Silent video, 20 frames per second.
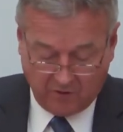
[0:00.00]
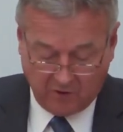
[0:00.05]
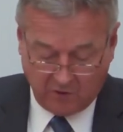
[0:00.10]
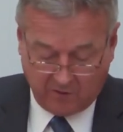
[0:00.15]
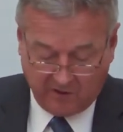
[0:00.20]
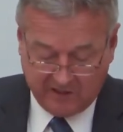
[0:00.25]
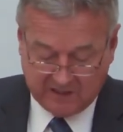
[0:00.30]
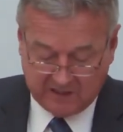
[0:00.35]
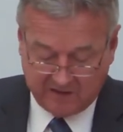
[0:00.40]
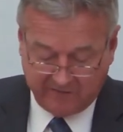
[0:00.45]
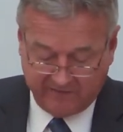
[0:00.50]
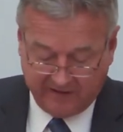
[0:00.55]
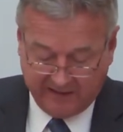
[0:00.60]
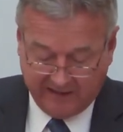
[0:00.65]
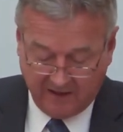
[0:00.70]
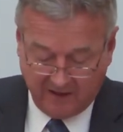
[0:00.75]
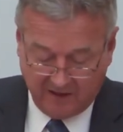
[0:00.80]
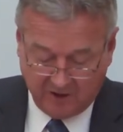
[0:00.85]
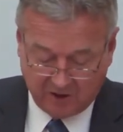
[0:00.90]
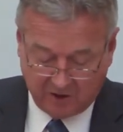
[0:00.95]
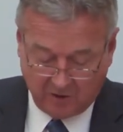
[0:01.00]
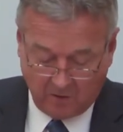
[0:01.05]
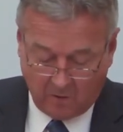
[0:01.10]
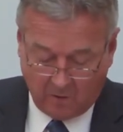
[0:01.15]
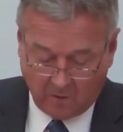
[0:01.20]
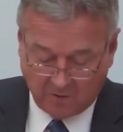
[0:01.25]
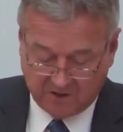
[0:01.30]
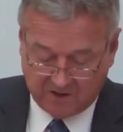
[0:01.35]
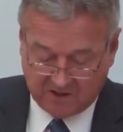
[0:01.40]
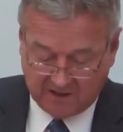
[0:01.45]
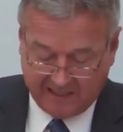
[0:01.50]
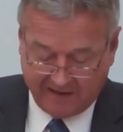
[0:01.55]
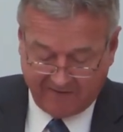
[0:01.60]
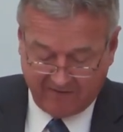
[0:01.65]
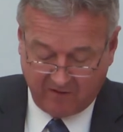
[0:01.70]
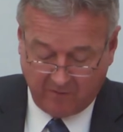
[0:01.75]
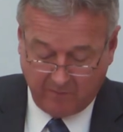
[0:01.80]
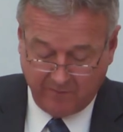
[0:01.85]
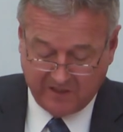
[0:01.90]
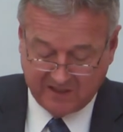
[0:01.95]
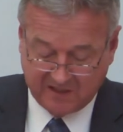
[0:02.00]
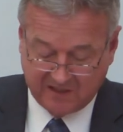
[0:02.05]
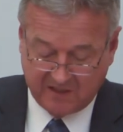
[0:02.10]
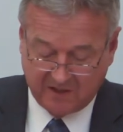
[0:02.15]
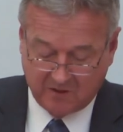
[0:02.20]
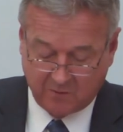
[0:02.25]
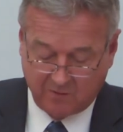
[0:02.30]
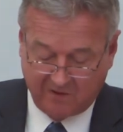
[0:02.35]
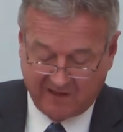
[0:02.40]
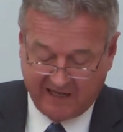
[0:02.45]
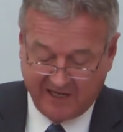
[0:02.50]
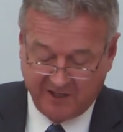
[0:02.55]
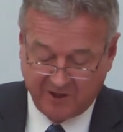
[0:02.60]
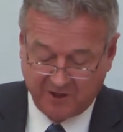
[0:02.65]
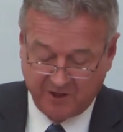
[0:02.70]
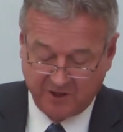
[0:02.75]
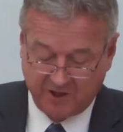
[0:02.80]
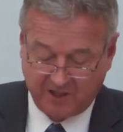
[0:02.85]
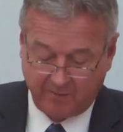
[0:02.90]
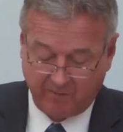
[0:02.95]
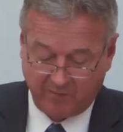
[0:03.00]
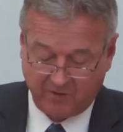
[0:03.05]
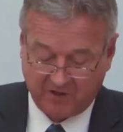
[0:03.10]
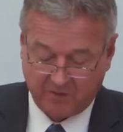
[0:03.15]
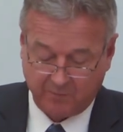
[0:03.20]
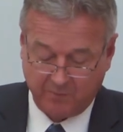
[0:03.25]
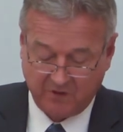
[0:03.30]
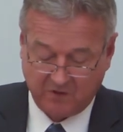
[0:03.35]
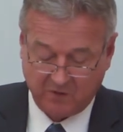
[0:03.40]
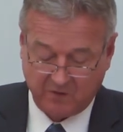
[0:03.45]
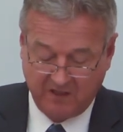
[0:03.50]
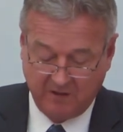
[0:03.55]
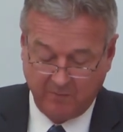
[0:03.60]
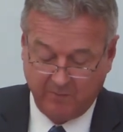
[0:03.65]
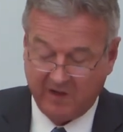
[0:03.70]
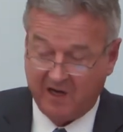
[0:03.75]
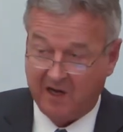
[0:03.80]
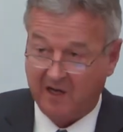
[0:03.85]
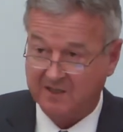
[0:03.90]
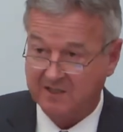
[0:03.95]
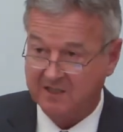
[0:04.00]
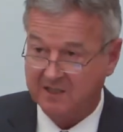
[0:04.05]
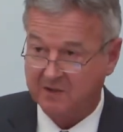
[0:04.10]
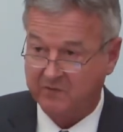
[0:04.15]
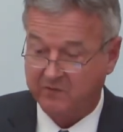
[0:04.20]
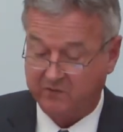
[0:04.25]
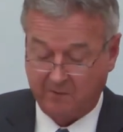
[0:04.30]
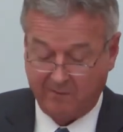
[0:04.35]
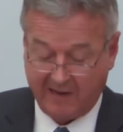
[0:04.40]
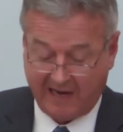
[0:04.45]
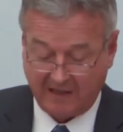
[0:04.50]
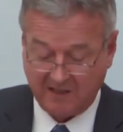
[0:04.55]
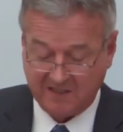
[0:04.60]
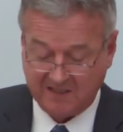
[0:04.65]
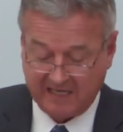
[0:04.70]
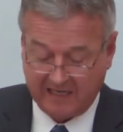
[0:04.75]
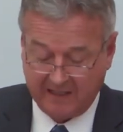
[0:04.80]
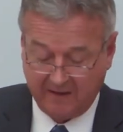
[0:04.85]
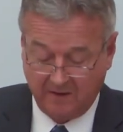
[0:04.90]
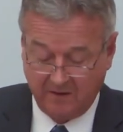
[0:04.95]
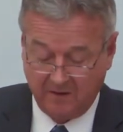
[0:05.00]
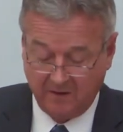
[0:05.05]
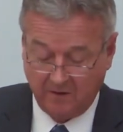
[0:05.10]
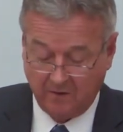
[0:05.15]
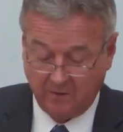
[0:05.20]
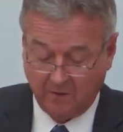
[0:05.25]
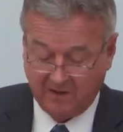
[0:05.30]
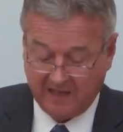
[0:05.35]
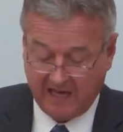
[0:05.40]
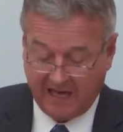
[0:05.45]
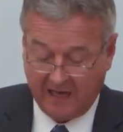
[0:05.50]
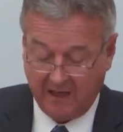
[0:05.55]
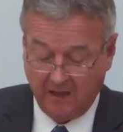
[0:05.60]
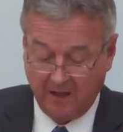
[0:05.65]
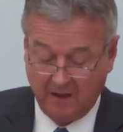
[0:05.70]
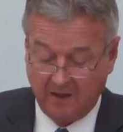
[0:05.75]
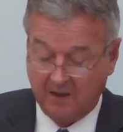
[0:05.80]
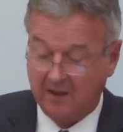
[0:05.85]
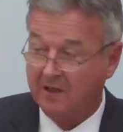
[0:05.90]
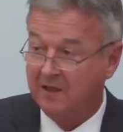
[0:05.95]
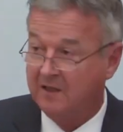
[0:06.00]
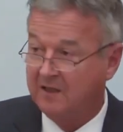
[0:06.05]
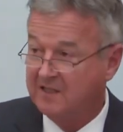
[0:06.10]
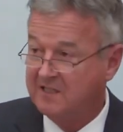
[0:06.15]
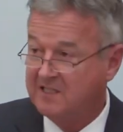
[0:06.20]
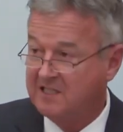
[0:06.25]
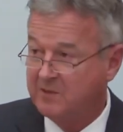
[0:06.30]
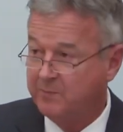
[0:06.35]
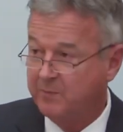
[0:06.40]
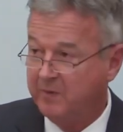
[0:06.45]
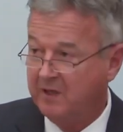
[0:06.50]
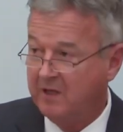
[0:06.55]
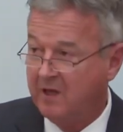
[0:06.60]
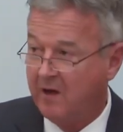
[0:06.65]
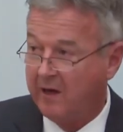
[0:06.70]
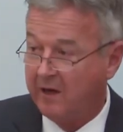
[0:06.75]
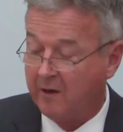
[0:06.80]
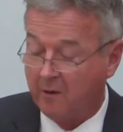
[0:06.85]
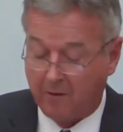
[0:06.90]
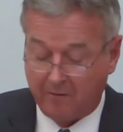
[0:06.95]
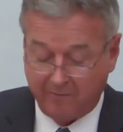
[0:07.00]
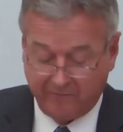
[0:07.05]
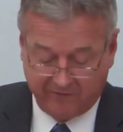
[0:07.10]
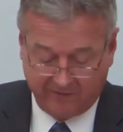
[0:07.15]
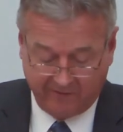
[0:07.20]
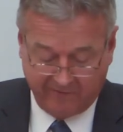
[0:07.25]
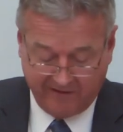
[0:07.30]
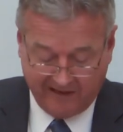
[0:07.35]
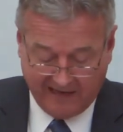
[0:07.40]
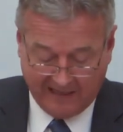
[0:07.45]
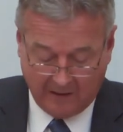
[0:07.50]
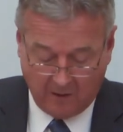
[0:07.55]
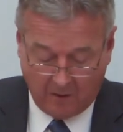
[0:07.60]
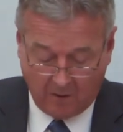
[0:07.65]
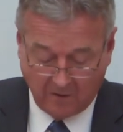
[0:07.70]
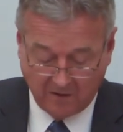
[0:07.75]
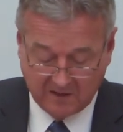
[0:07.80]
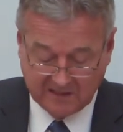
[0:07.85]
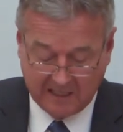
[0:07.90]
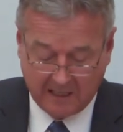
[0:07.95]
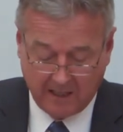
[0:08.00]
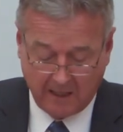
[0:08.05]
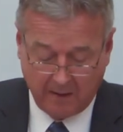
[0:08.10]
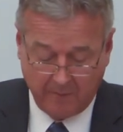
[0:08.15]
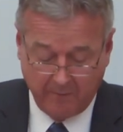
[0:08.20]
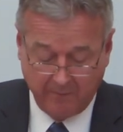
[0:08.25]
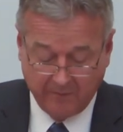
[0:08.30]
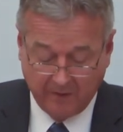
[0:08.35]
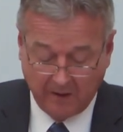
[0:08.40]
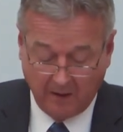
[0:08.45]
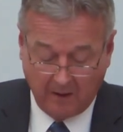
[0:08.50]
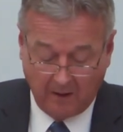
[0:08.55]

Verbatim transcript: choice of English law to govern business relationships between parties from outside the UK. This has been going on for a very long time.